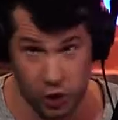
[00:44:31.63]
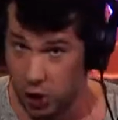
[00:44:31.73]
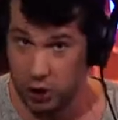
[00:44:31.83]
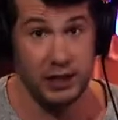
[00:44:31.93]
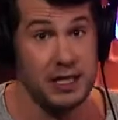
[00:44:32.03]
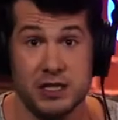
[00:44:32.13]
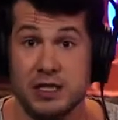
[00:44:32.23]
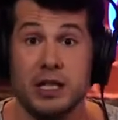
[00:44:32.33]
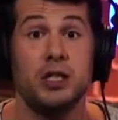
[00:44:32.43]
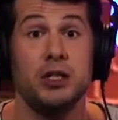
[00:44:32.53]

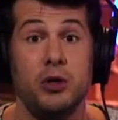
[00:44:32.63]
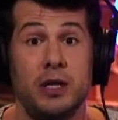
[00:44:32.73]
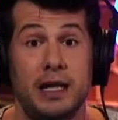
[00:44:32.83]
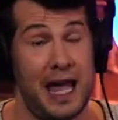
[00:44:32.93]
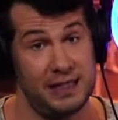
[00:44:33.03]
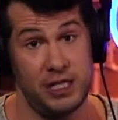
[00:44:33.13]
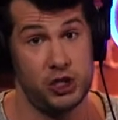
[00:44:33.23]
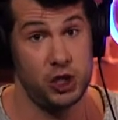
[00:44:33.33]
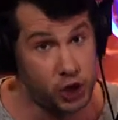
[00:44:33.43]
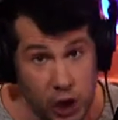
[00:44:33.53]
Journalists included. At
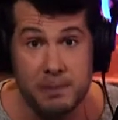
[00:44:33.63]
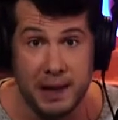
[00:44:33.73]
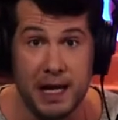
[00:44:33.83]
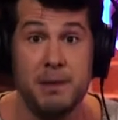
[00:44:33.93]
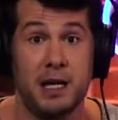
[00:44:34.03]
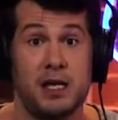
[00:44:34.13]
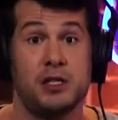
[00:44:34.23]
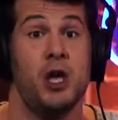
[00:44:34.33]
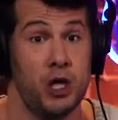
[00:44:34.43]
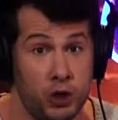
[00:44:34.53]
least you should be,
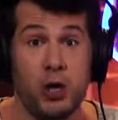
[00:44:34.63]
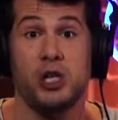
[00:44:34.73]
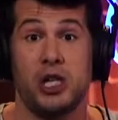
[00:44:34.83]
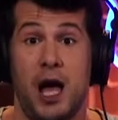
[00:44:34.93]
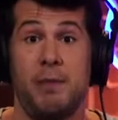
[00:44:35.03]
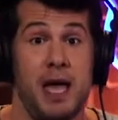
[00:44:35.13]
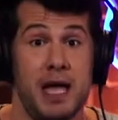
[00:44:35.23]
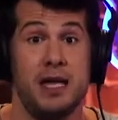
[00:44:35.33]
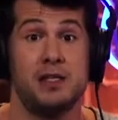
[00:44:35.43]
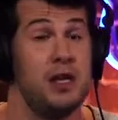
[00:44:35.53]
because your job
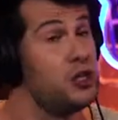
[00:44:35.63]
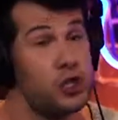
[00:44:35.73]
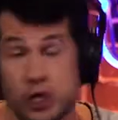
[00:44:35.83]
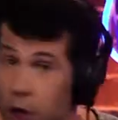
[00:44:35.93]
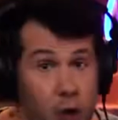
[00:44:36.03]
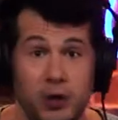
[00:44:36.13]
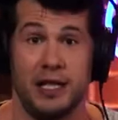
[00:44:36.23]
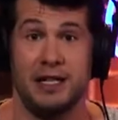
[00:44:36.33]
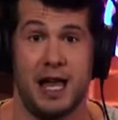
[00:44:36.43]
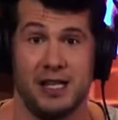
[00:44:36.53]
is
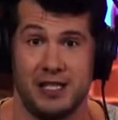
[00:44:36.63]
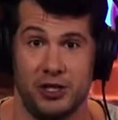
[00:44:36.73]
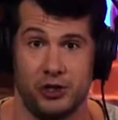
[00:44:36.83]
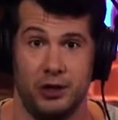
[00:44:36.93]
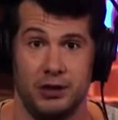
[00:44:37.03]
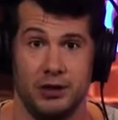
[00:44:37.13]
certainly non-essential.